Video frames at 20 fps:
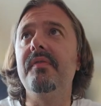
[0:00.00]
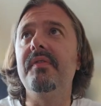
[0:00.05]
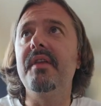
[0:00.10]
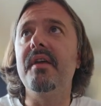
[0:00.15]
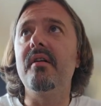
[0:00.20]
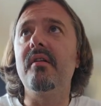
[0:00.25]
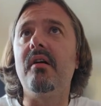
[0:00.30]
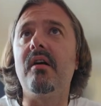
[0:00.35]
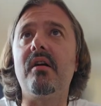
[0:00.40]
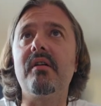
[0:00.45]

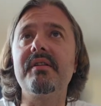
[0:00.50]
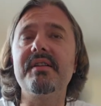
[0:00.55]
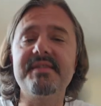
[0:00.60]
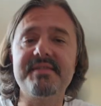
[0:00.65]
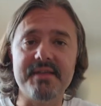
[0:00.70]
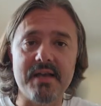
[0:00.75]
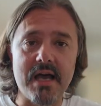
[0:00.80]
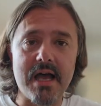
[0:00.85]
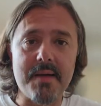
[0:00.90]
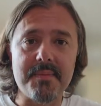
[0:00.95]
There are
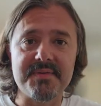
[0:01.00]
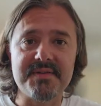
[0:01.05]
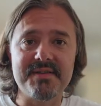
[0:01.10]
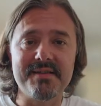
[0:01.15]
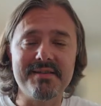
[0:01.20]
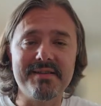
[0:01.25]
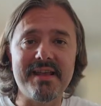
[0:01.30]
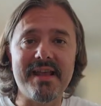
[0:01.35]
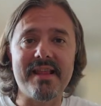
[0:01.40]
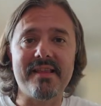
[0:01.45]
these apps
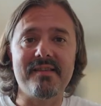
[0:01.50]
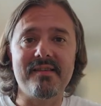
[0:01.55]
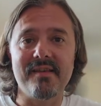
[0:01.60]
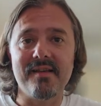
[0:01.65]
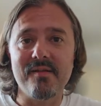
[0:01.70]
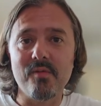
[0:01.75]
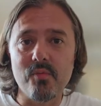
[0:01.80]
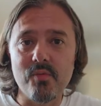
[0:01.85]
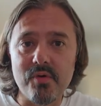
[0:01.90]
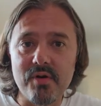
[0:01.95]
that
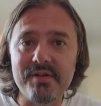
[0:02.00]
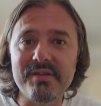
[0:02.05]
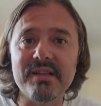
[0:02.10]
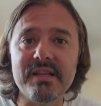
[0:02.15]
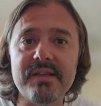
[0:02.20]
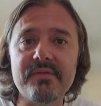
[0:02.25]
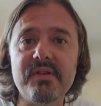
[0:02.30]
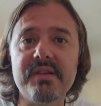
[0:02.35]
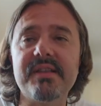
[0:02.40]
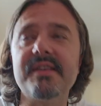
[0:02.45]
were
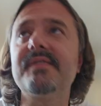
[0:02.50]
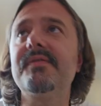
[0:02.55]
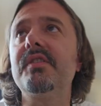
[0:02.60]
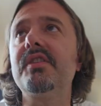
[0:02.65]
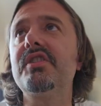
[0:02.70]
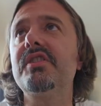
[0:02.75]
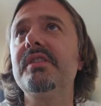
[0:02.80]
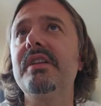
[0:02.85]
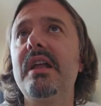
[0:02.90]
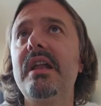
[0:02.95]
delivering this
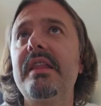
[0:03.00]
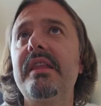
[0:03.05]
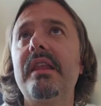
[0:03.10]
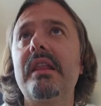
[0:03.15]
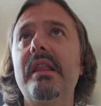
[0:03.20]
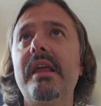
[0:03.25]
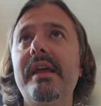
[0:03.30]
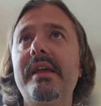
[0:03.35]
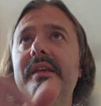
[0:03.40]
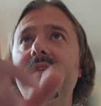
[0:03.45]
functionality,
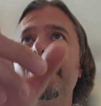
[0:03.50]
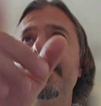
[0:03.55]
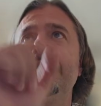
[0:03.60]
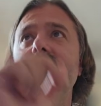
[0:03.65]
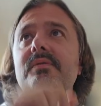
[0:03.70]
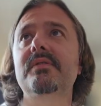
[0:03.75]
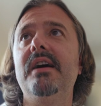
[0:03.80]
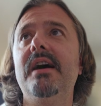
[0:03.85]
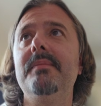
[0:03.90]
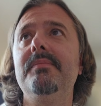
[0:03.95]
like
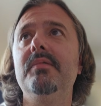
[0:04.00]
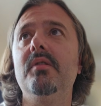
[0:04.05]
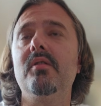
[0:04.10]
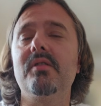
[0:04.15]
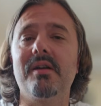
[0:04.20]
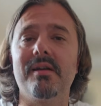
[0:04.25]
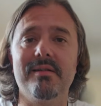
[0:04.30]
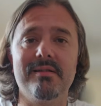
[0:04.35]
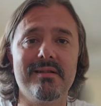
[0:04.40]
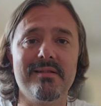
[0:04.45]
this one,
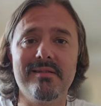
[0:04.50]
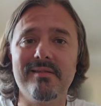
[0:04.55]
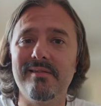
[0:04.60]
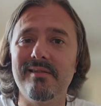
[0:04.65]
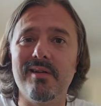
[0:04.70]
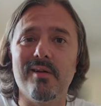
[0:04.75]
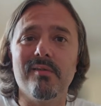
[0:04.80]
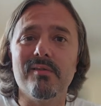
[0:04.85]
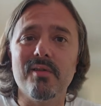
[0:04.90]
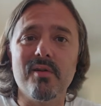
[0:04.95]
AppLocker,
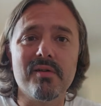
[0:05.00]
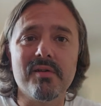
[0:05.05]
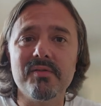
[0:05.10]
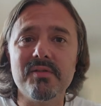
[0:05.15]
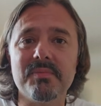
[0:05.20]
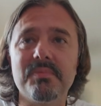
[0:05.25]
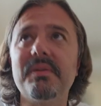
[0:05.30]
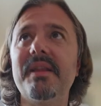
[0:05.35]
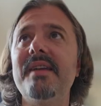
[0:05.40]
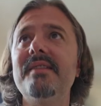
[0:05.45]
no longer on
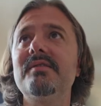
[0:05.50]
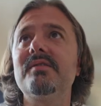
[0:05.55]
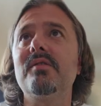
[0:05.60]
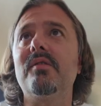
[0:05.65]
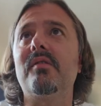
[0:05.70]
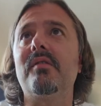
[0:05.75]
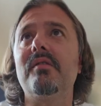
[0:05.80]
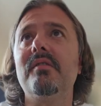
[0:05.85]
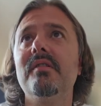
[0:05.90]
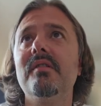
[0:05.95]
the Play
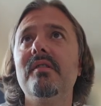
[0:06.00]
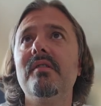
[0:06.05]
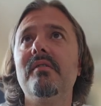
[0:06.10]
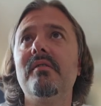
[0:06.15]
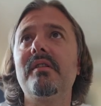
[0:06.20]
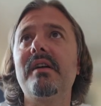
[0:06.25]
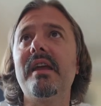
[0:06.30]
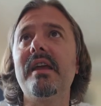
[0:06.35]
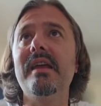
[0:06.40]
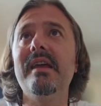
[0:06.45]
Store,
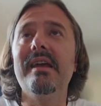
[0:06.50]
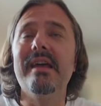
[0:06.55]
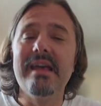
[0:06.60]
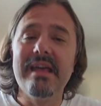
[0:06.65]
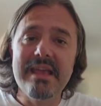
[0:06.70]
okay?